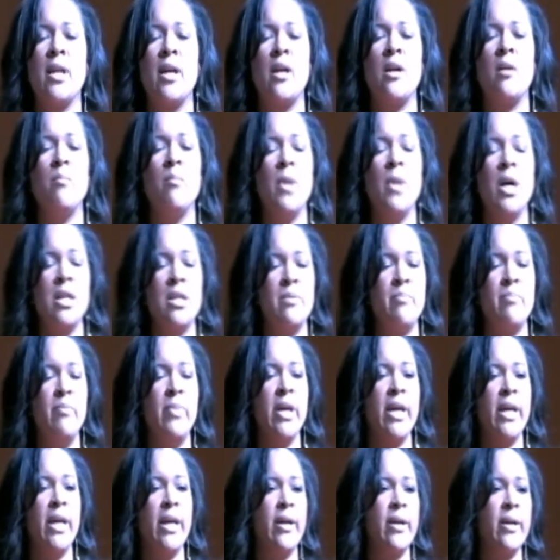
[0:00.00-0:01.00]
that are much
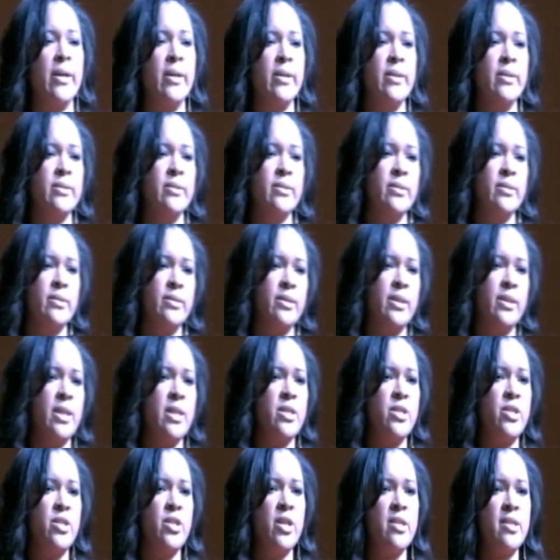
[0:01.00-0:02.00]
bigger
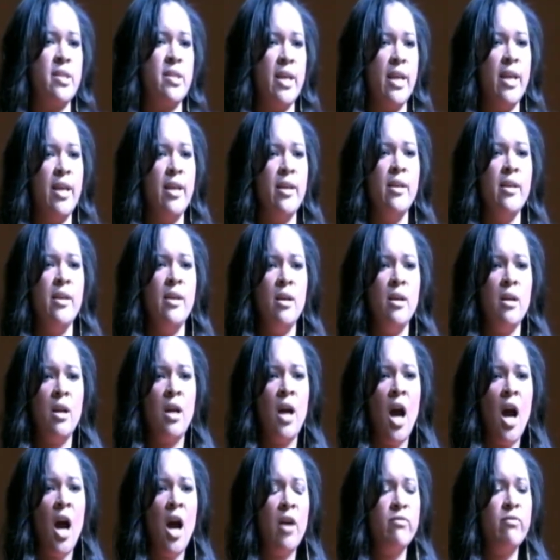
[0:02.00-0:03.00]
than just
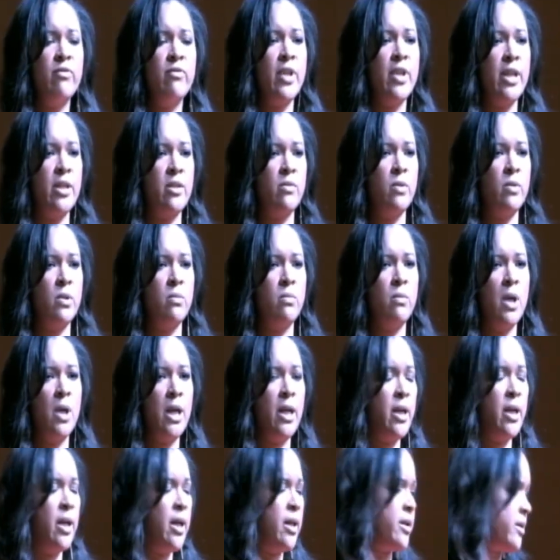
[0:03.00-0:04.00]
conflict with one
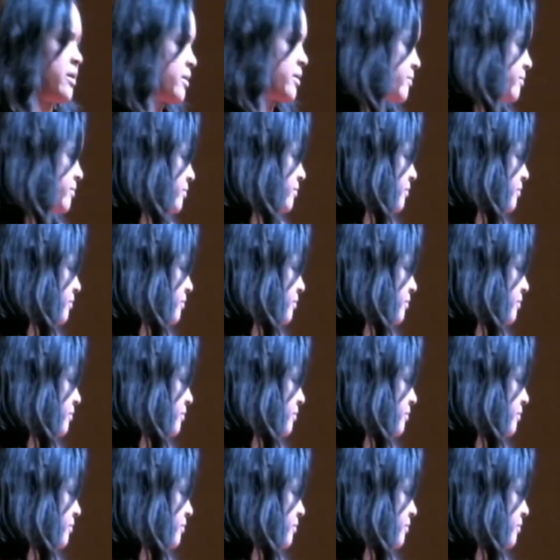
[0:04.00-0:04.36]
another.